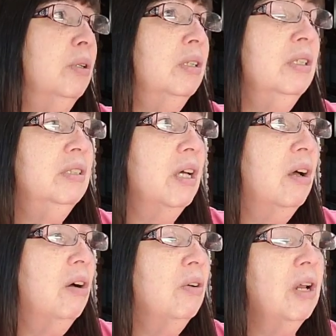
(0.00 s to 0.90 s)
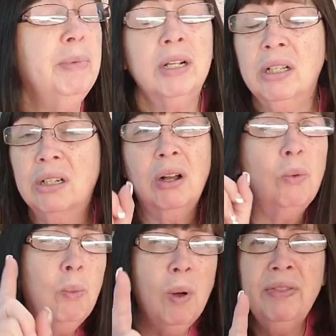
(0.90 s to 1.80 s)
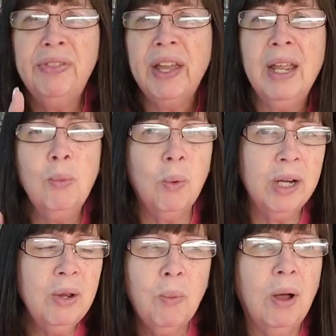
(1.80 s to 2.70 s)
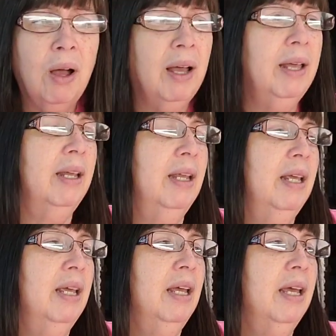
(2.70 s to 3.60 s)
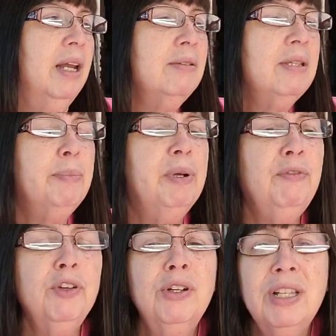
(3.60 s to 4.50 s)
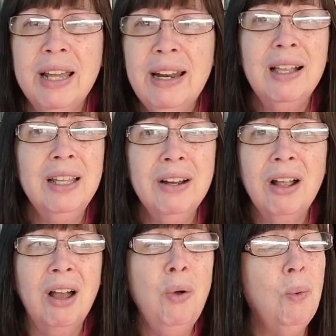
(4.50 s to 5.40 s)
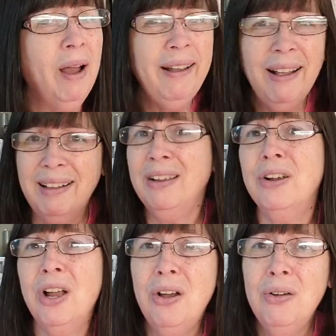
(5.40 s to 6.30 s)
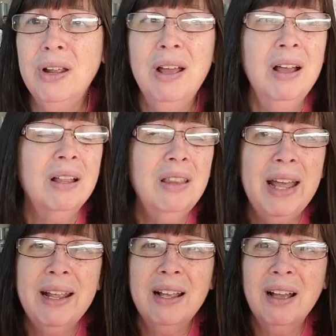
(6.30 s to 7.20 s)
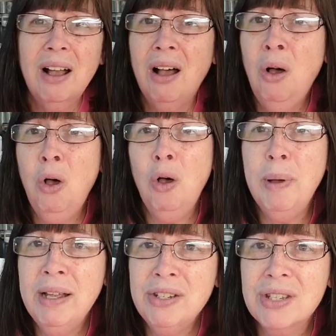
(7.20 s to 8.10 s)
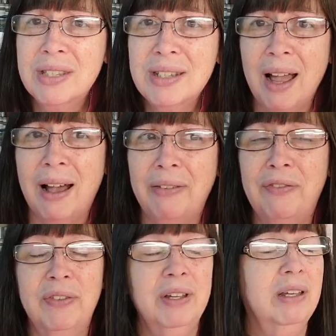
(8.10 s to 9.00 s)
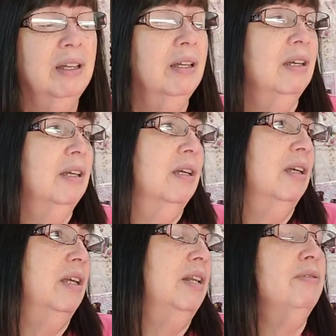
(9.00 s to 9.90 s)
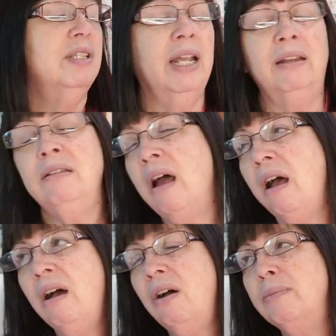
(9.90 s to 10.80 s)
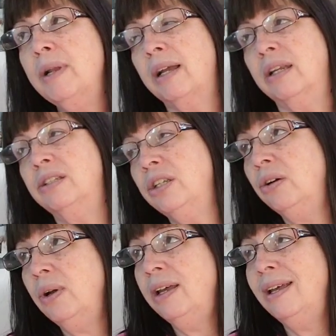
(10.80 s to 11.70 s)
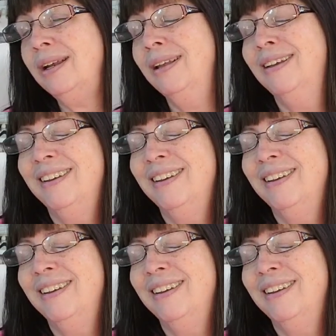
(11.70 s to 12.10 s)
I really don't. I'm going to clear coat one thing. What do you want? And I was like, but if you're going to clear coat, why not clear coat like a whole bunch of stuff? And he was like, no, I'm not going to do it.